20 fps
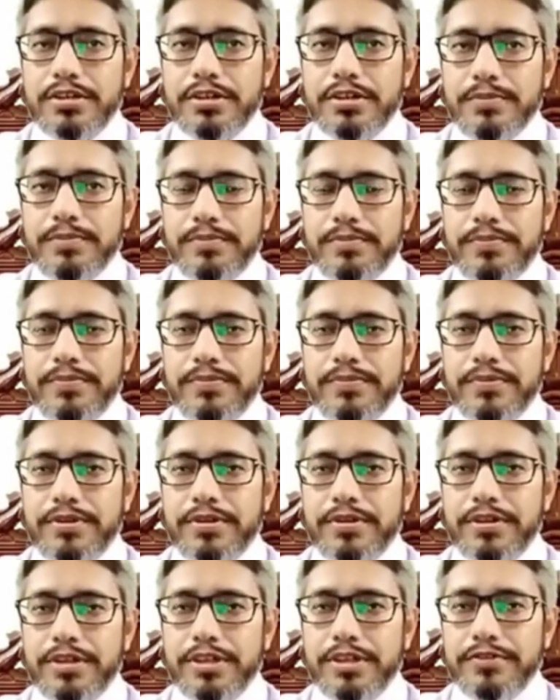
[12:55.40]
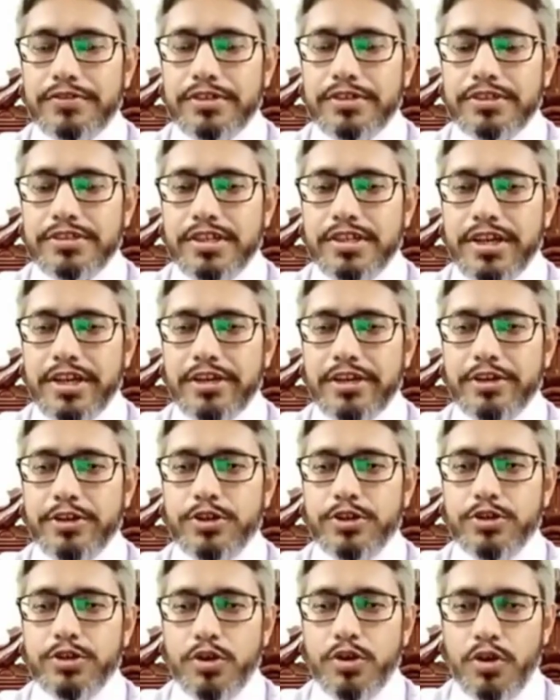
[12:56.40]
top in the first
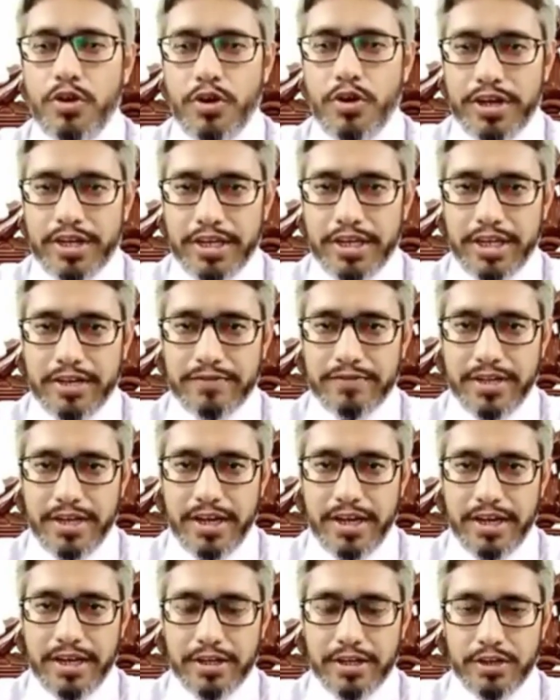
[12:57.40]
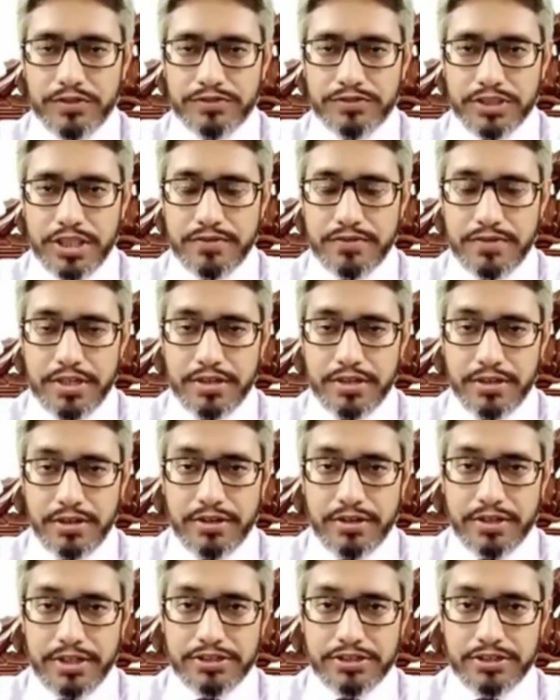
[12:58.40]
line. Do not give the heading of CV
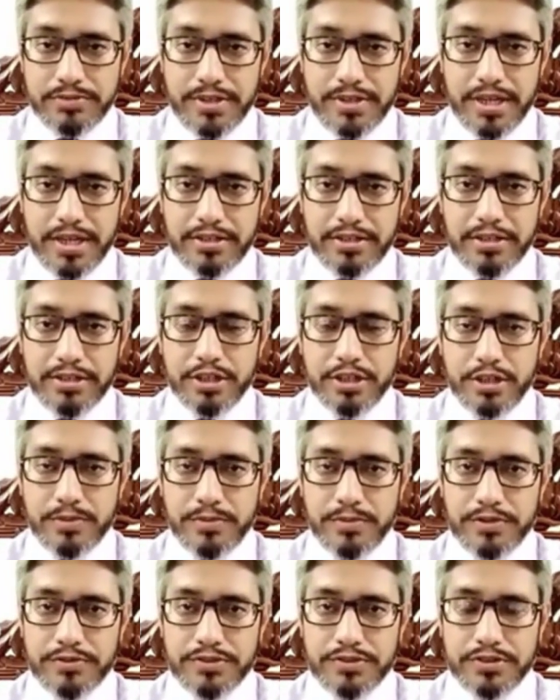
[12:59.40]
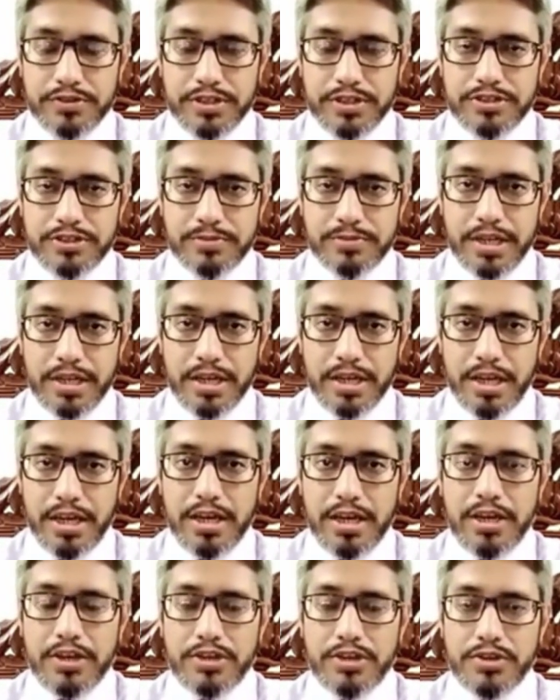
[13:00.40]
or resume at the top of your resume.
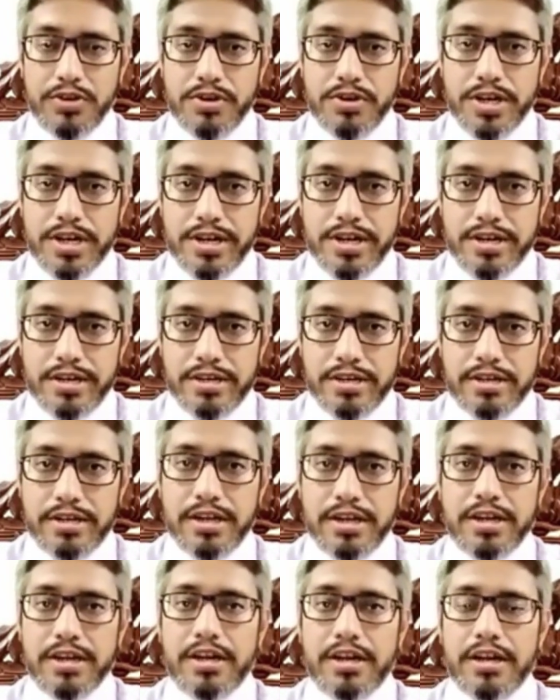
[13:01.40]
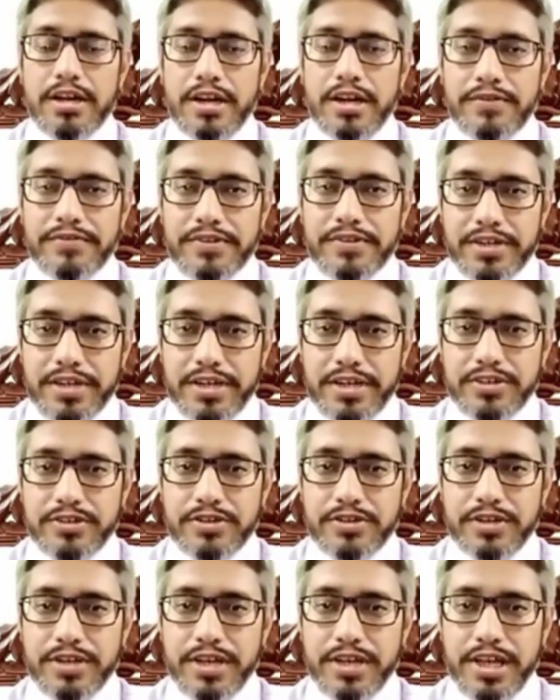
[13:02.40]
Your reader, after
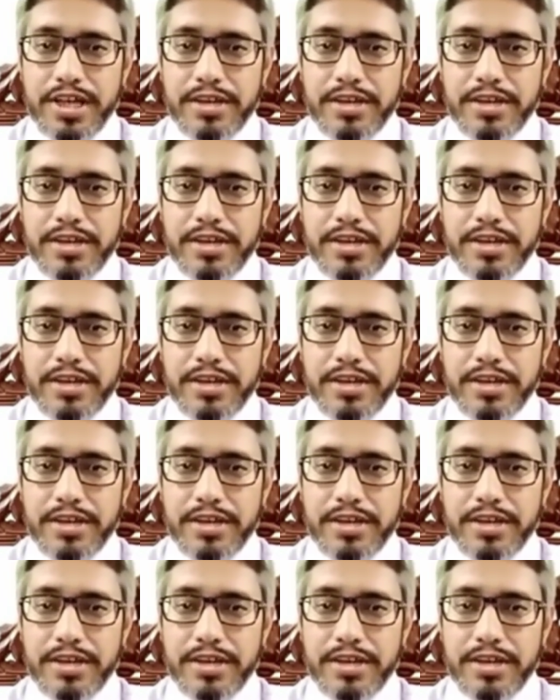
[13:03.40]
reading your